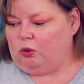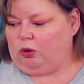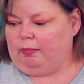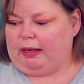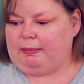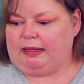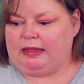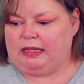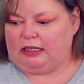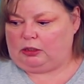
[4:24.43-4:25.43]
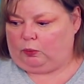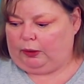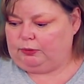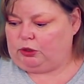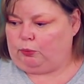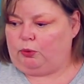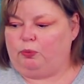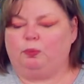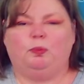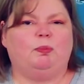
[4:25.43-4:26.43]
or maybe this one.
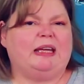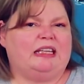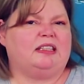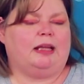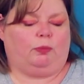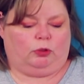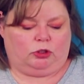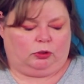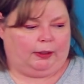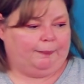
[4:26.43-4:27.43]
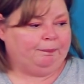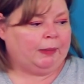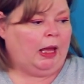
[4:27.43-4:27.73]
So when we get to that, we'll do it.